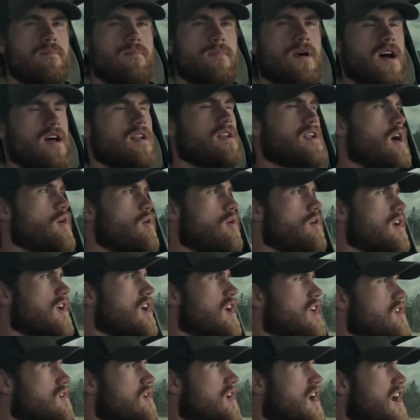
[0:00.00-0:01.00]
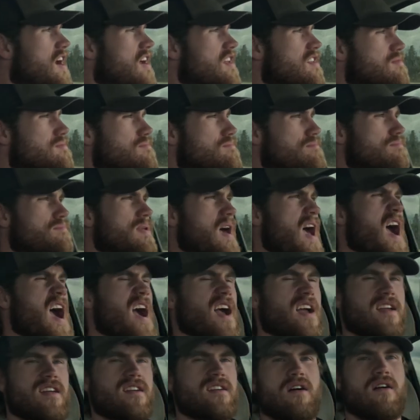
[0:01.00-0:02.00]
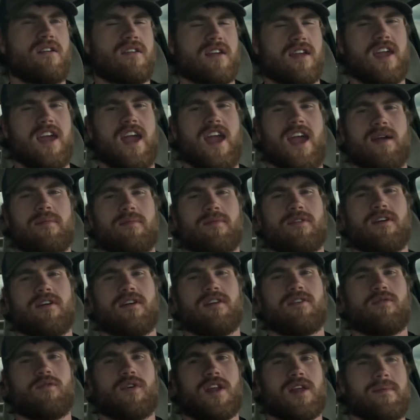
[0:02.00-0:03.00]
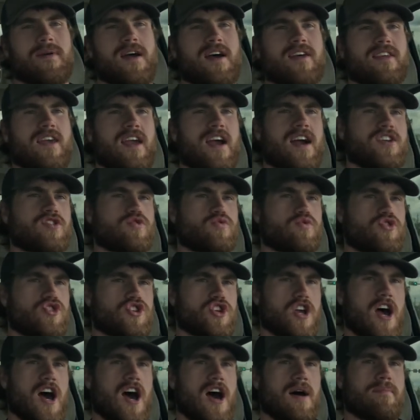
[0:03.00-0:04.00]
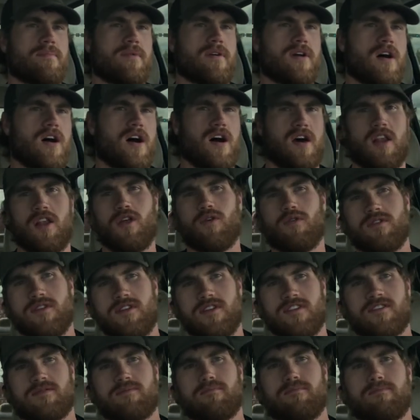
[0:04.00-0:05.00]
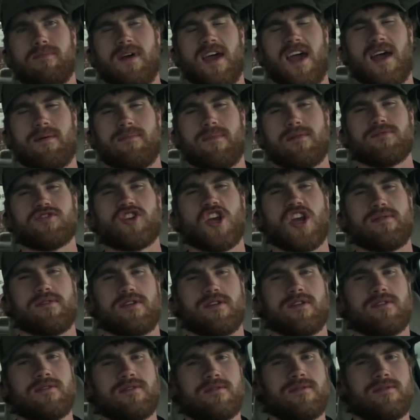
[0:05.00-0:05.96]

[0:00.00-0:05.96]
But I will get you guys back on a camera when I'm at the actual shop, unloading this bad pajama.